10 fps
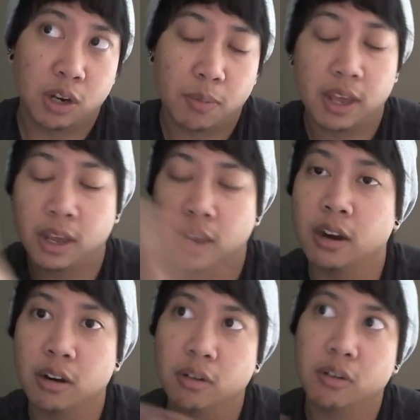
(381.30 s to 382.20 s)
my
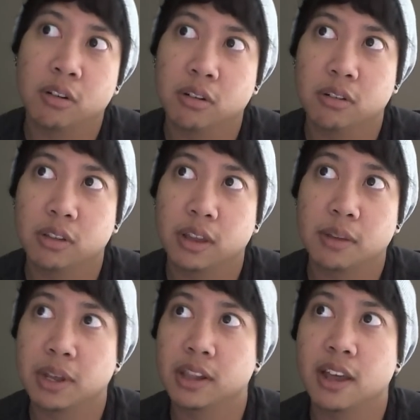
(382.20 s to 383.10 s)
hair or like
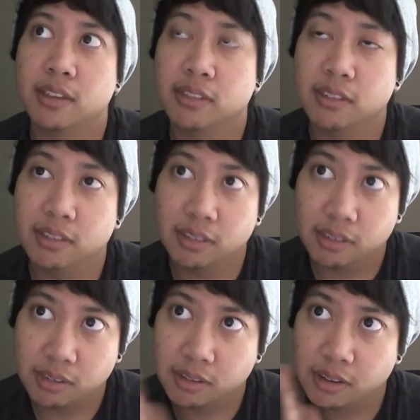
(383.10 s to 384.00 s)
my
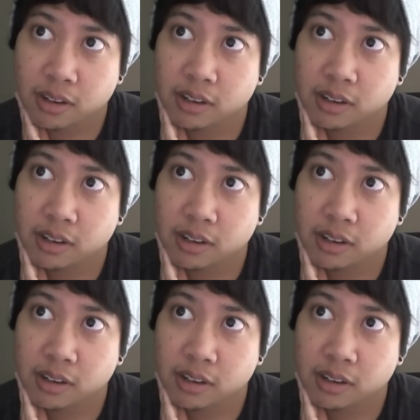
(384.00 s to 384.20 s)
glasses,